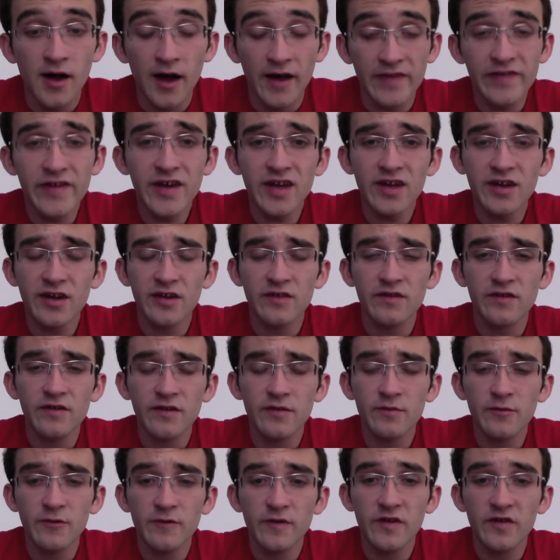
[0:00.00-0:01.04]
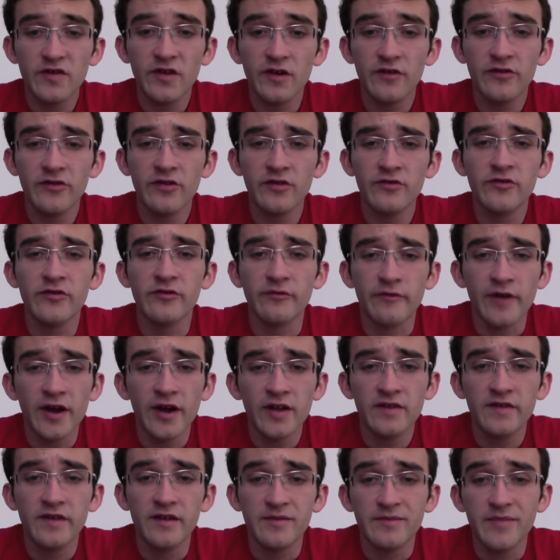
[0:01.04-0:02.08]
I think the movie's also
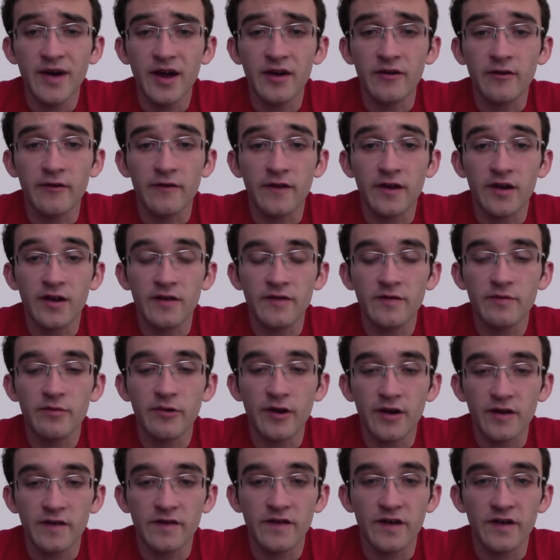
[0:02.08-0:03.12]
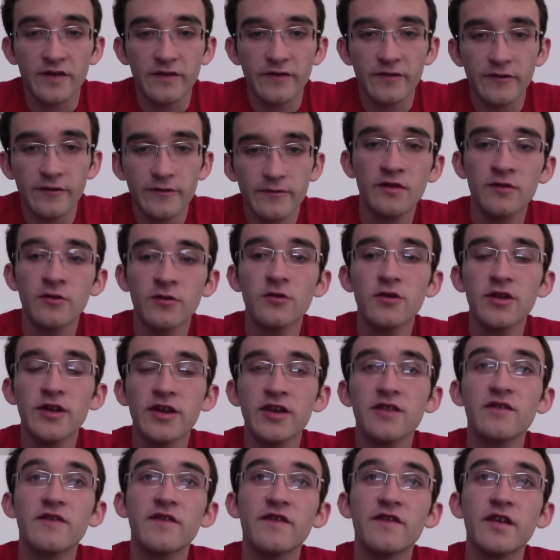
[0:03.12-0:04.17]
directed better than its predecessor.
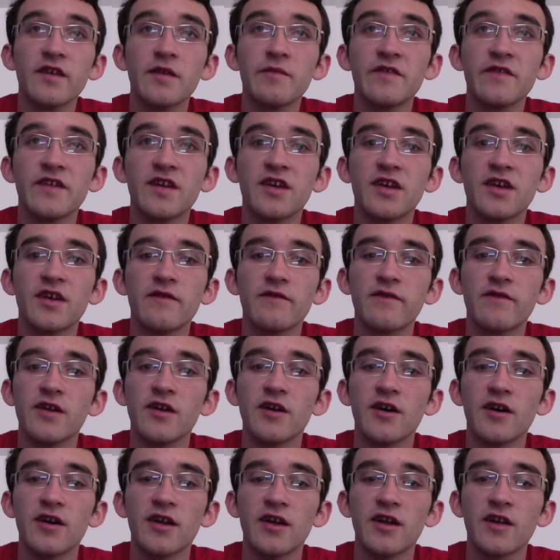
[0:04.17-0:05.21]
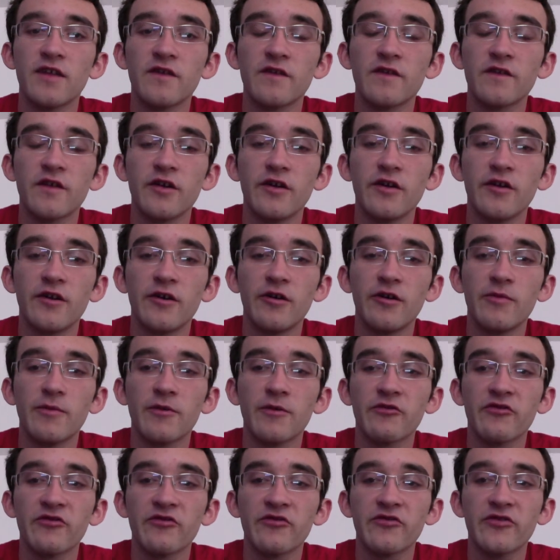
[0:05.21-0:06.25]
Nolan seems to give the audience
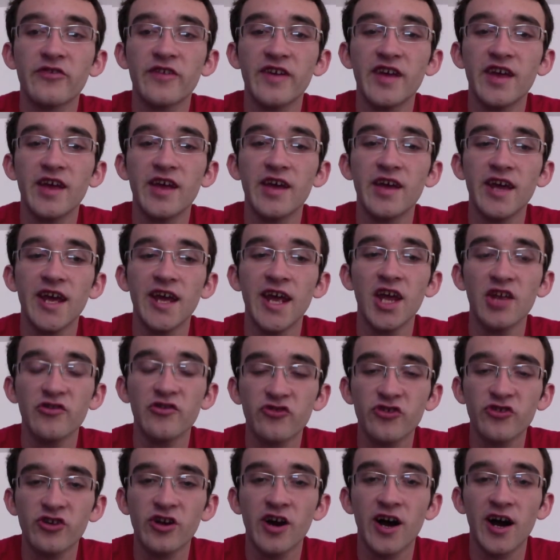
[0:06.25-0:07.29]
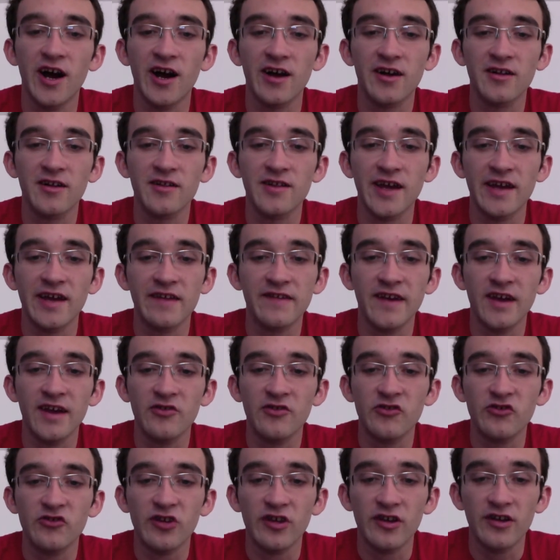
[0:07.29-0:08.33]
almost Hitchcock-like
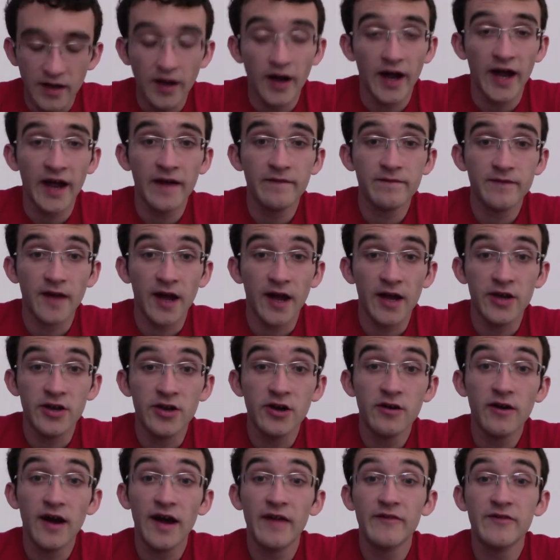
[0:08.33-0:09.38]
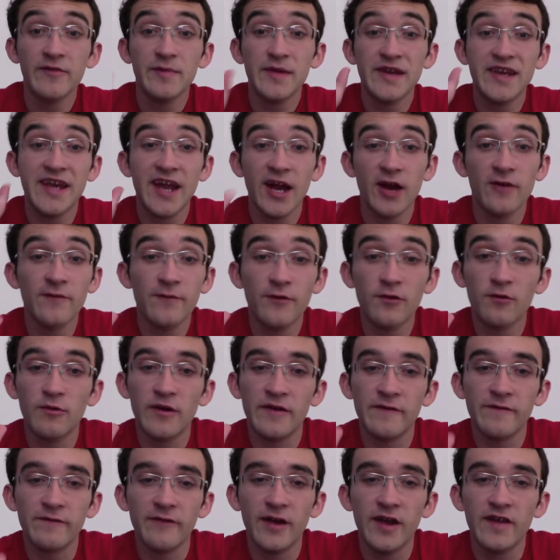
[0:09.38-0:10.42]
tension. I know I have to be careful
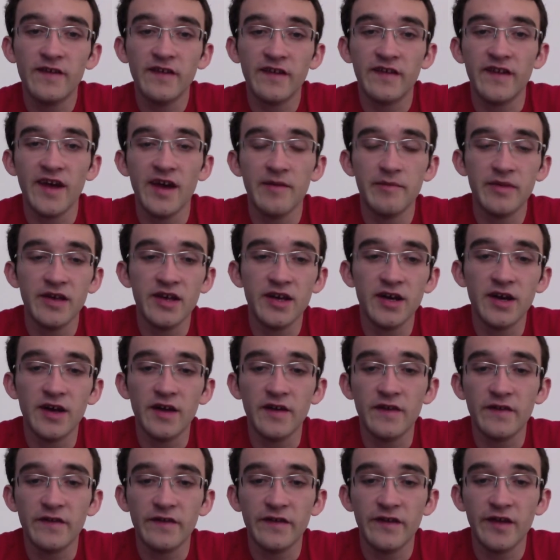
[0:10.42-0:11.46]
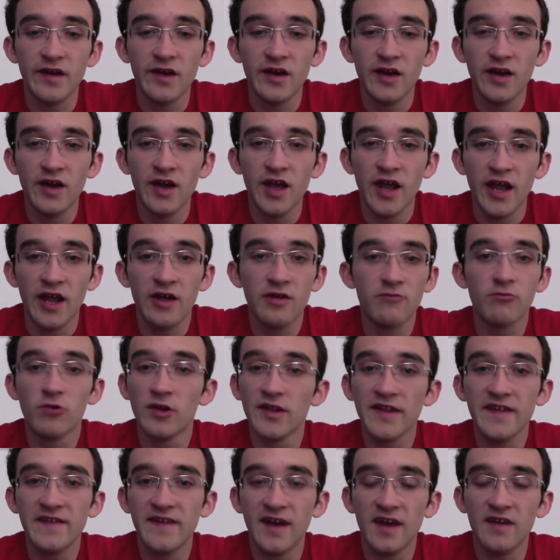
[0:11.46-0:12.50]
when phrasing that because it
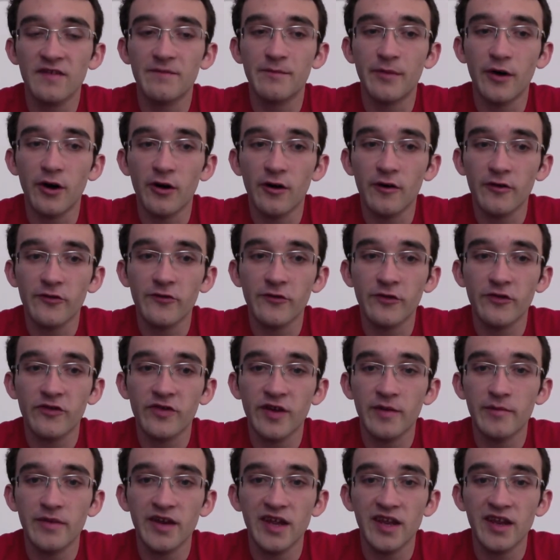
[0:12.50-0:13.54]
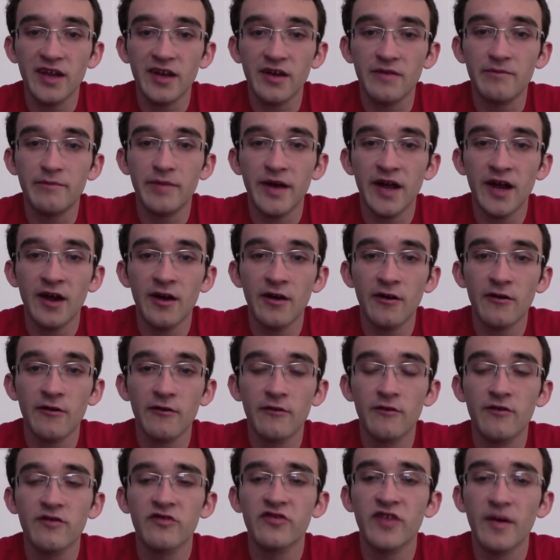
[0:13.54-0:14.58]
really takes balls for somebody to
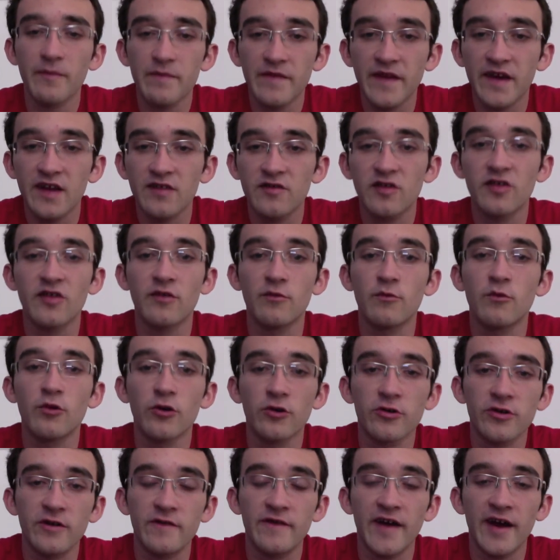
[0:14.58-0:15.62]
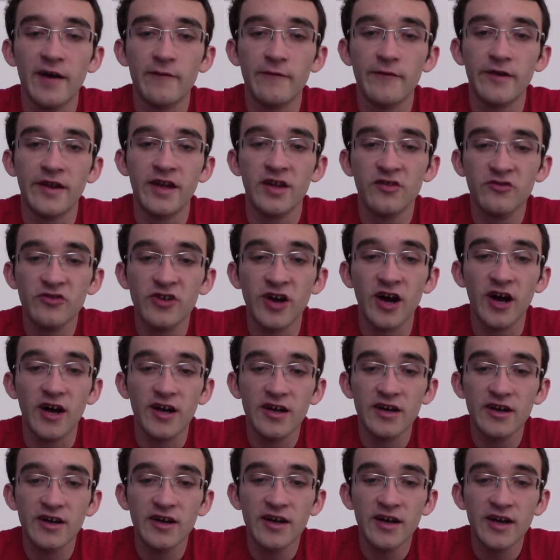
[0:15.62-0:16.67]
compare something to the work of Alfred
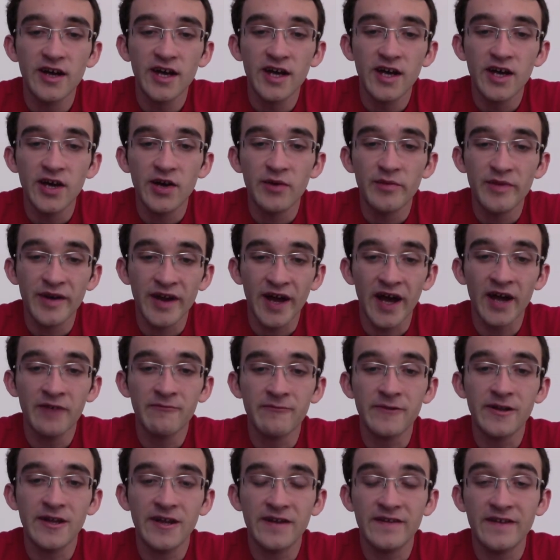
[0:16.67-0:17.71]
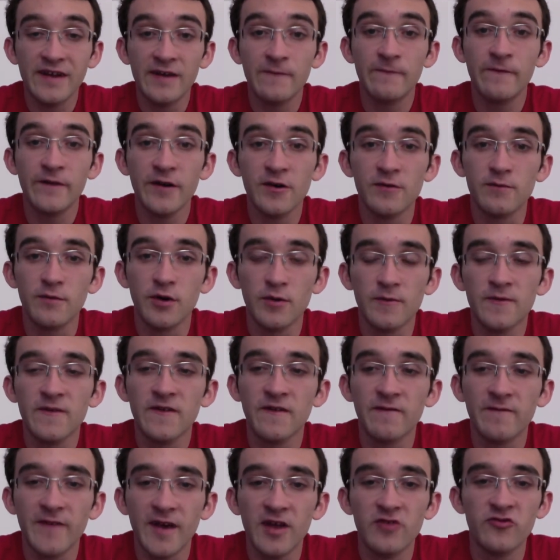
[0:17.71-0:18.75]
Hitchcock. But I really did feel
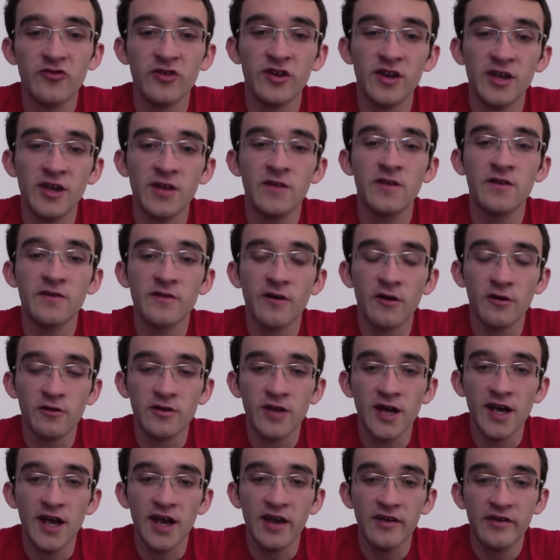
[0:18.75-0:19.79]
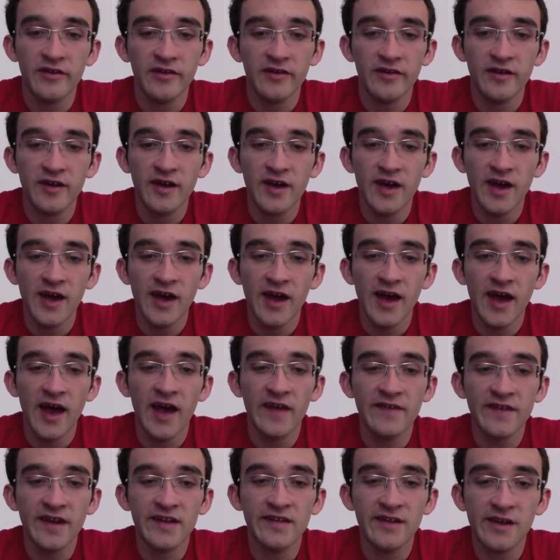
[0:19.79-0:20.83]
moments of tension in The Dark Knight,
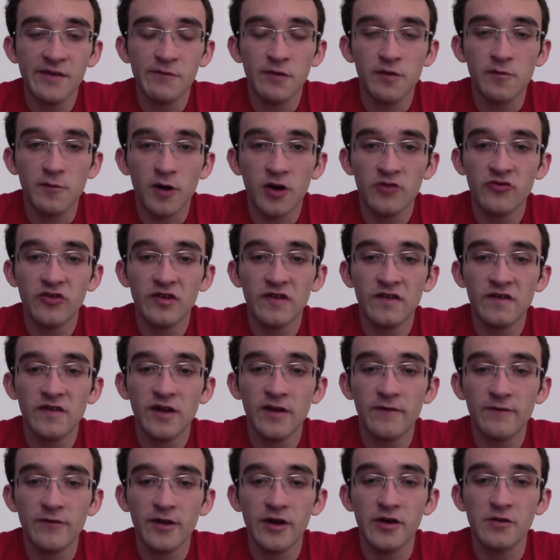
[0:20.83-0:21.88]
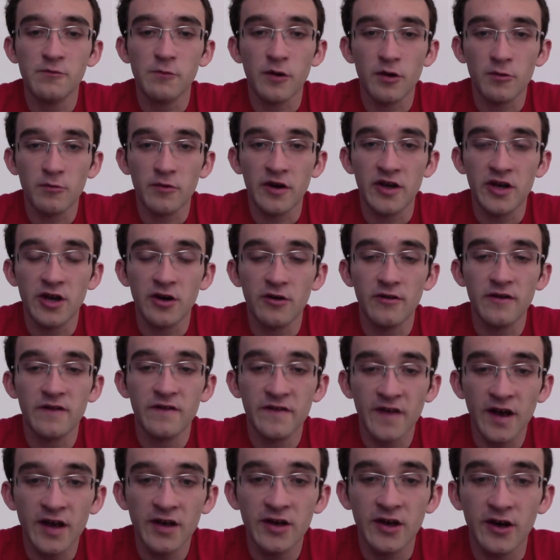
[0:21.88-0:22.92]
as I did when watching stuff like Rear Window and
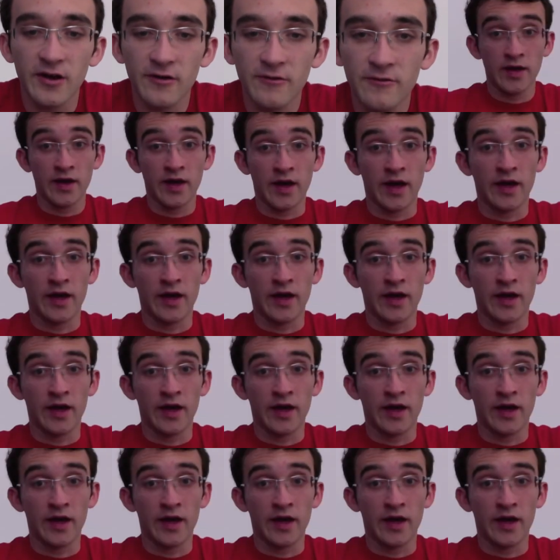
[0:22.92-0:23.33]
Psycho.